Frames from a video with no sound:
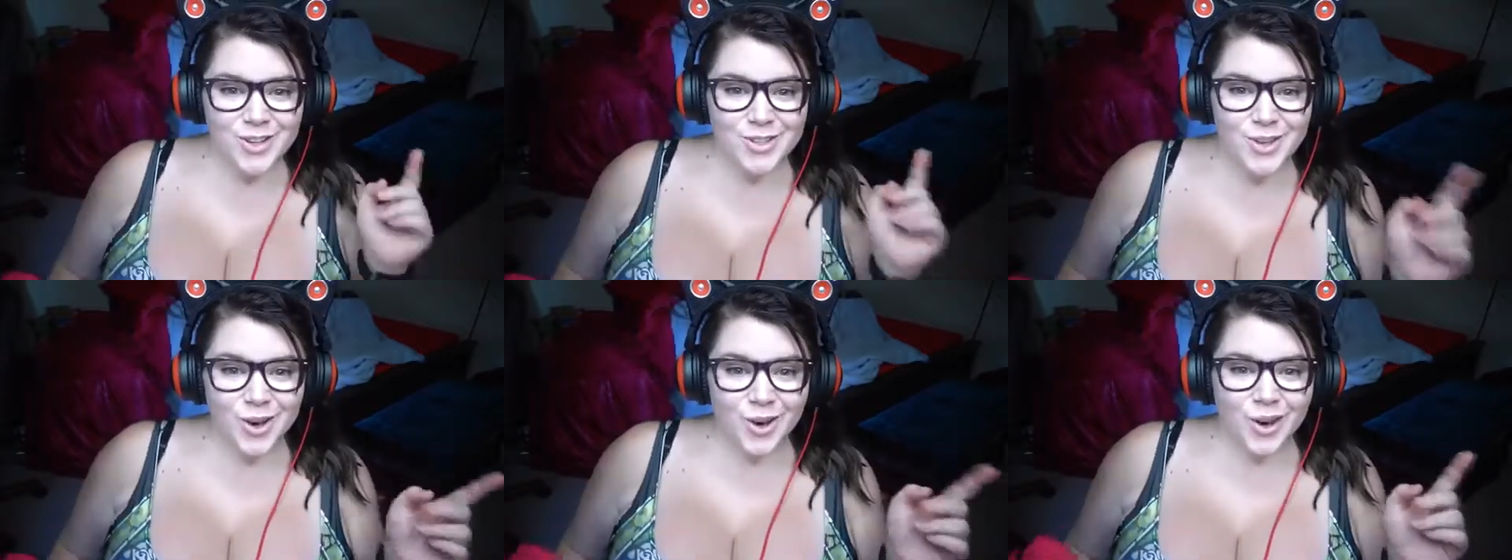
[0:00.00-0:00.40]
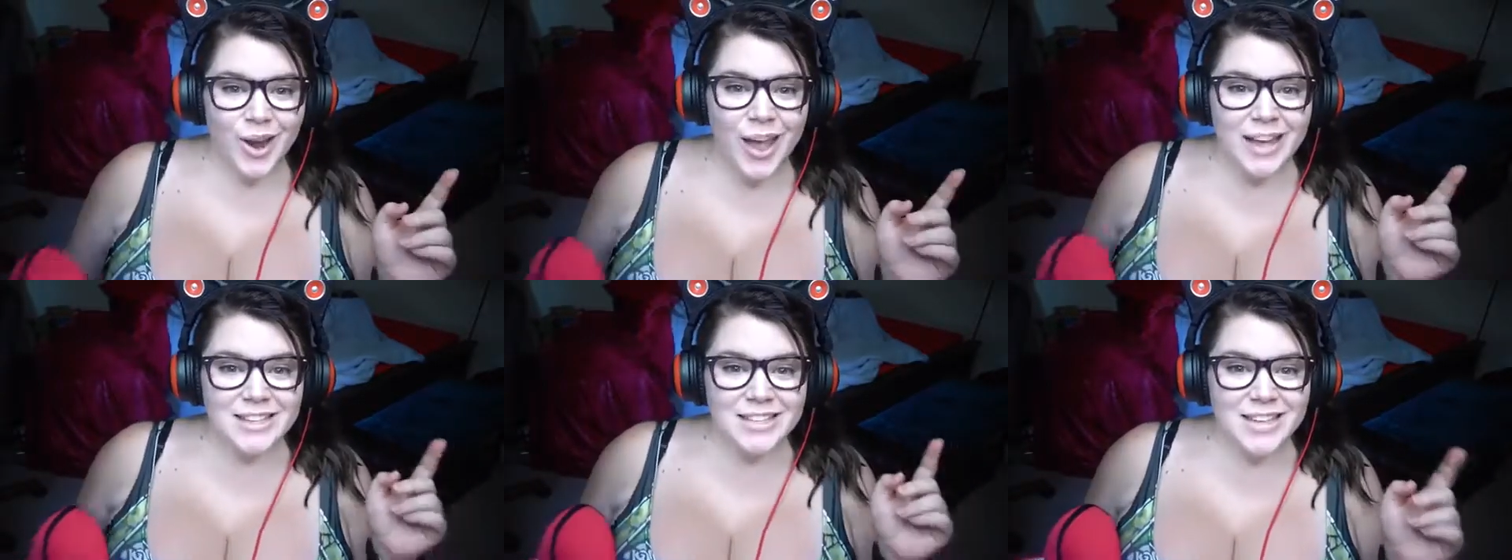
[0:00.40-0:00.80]
So,
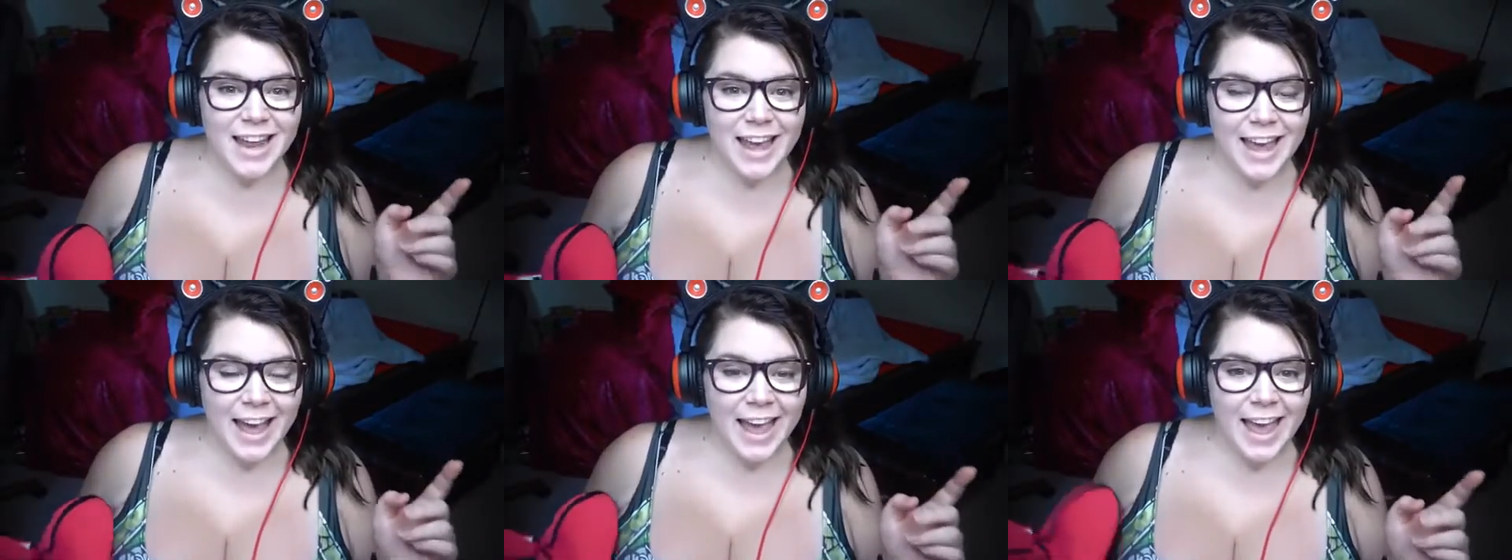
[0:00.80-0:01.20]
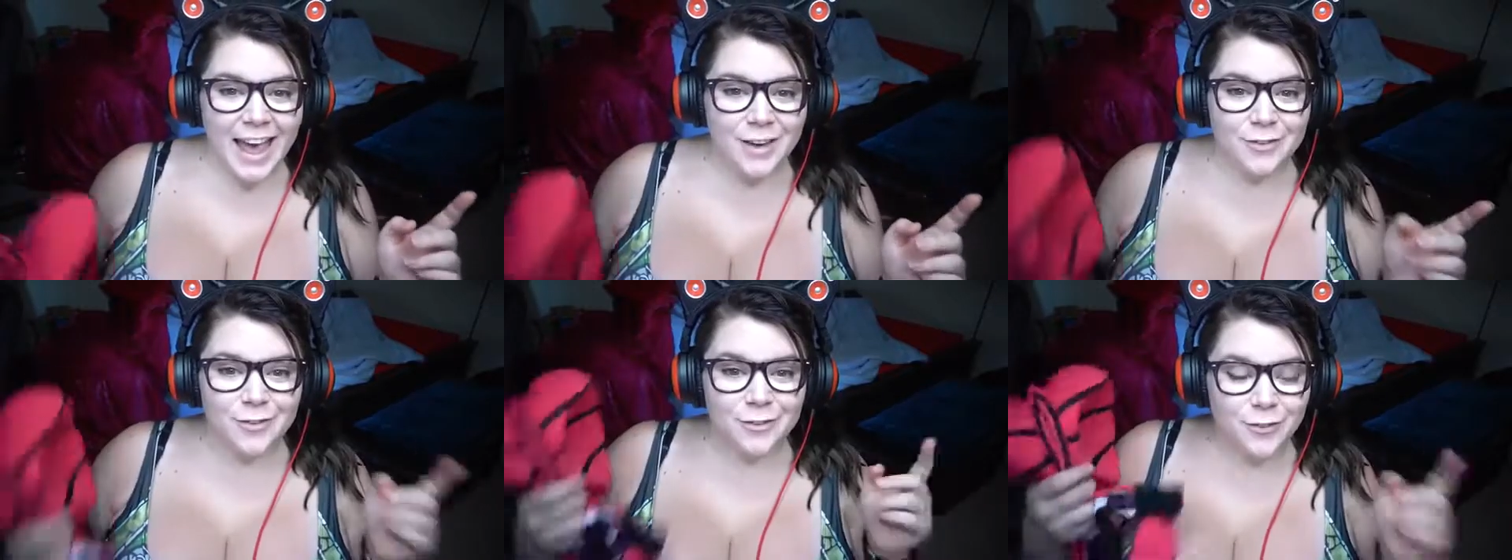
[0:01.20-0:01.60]
today I
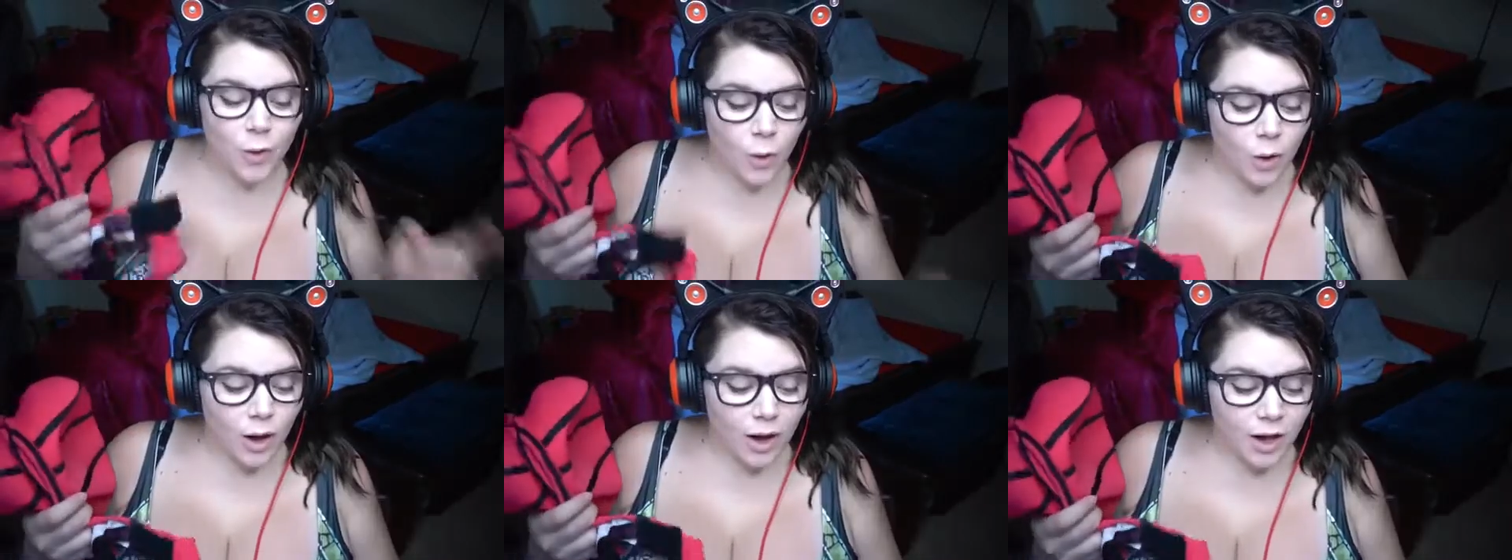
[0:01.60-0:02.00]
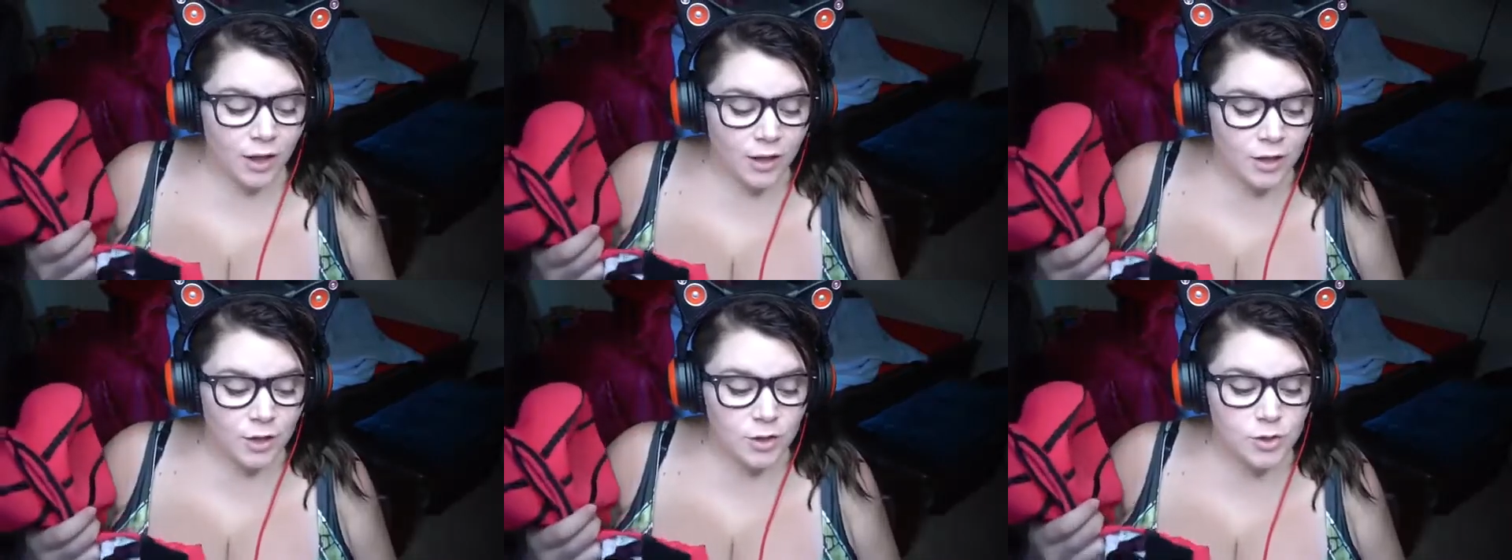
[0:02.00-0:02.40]
have four
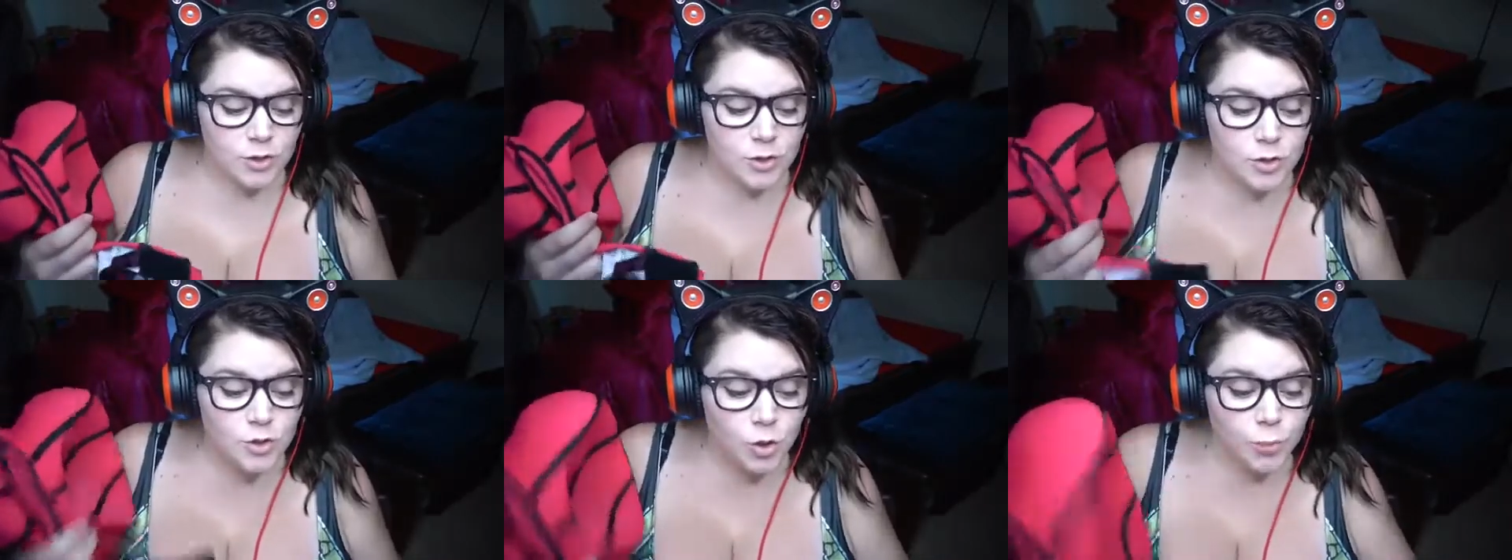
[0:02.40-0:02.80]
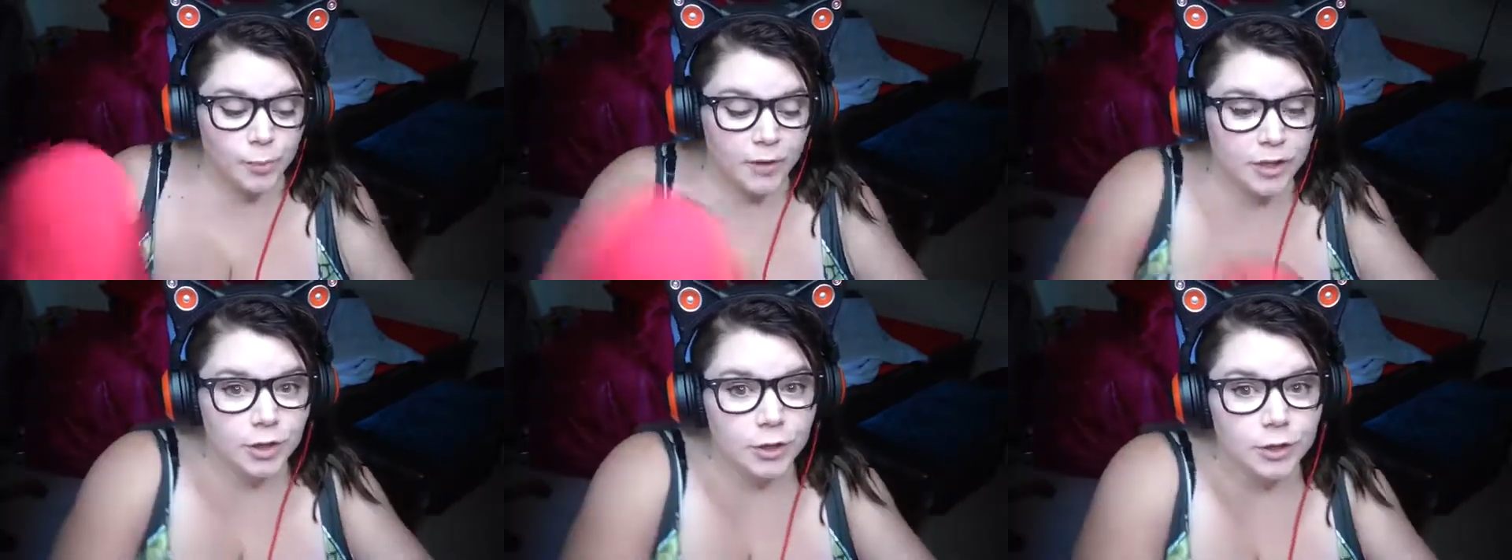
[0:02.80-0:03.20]

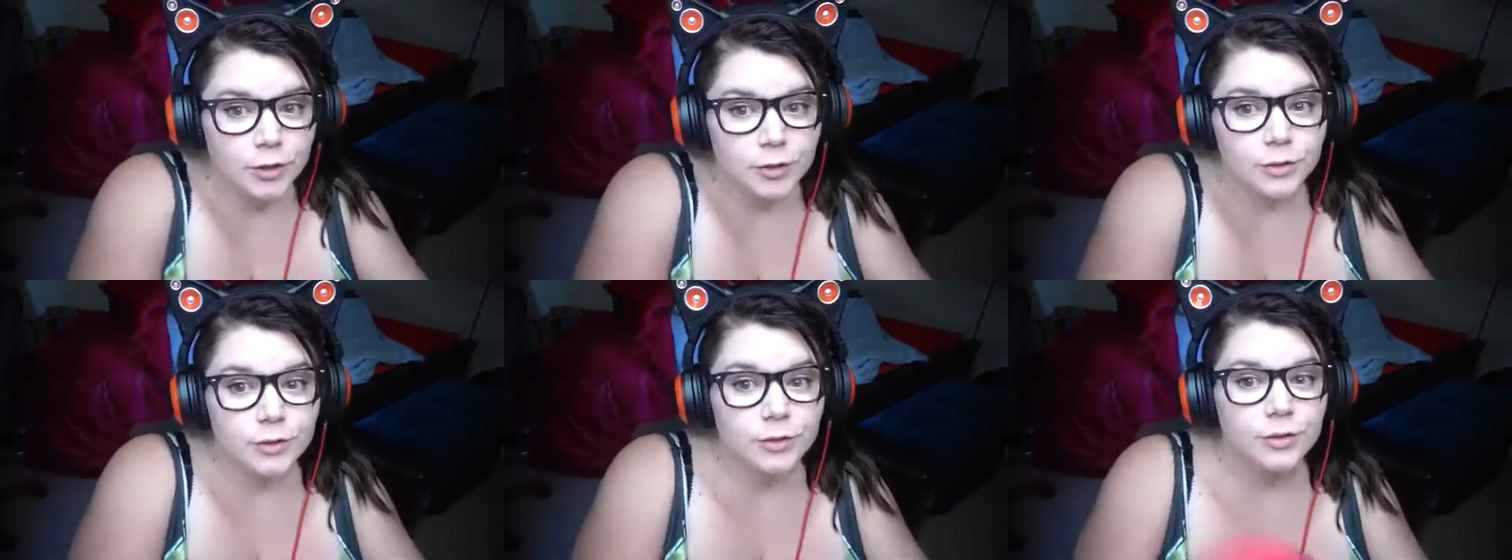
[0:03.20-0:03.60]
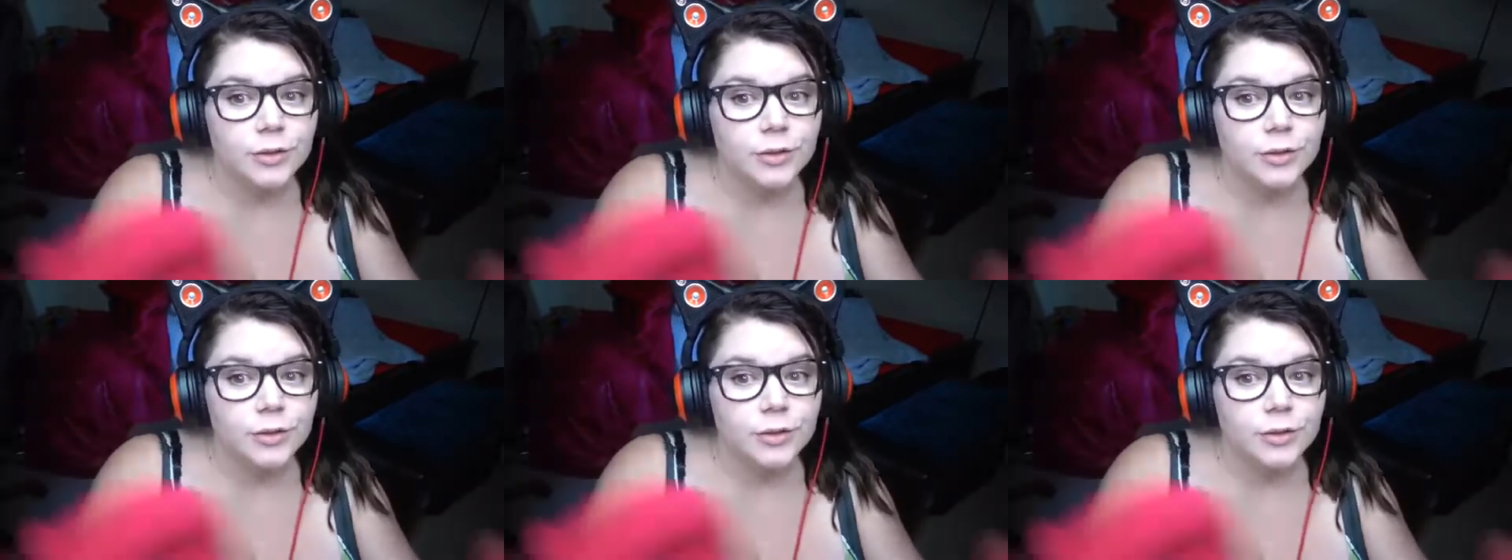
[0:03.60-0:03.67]
super cute